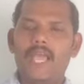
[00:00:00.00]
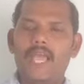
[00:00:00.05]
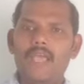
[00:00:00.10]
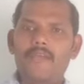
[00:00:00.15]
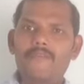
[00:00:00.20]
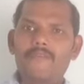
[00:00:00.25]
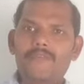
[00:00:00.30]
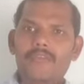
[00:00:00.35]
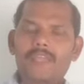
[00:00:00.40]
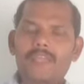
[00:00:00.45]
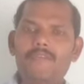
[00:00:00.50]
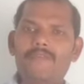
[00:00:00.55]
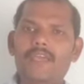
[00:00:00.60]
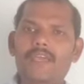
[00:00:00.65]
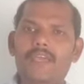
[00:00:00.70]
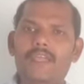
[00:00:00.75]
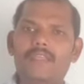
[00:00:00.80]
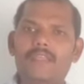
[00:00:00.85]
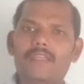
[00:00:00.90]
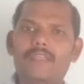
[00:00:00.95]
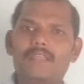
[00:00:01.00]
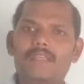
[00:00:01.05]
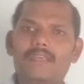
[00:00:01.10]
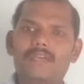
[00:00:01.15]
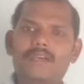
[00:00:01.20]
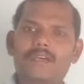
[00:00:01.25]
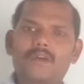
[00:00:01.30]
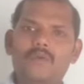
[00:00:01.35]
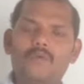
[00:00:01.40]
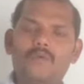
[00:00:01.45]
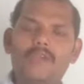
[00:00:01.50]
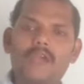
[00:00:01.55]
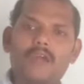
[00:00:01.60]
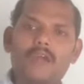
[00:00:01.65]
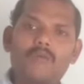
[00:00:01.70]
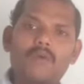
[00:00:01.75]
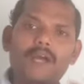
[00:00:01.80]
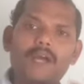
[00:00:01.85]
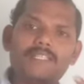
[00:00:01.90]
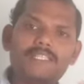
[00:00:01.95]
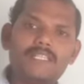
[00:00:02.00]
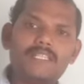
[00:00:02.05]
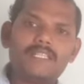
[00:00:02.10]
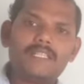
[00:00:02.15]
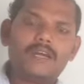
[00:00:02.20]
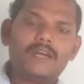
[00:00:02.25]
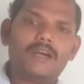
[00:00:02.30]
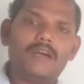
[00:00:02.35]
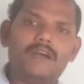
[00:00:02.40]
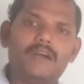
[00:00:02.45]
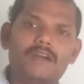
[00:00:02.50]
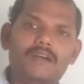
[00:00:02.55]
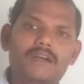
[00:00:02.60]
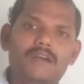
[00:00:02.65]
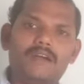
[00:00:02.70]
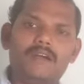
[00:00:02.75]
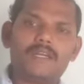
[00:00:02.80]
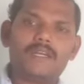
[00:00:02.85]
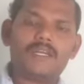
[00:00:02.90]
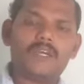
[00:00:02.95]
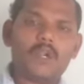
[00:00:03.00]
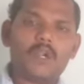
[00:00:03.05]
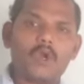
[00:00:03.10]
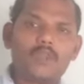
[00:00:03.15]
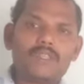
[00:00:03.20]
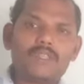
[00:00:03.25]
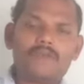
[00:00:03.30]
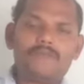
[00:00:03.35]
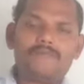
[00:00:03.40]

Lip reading: Everywhere we are watching the growth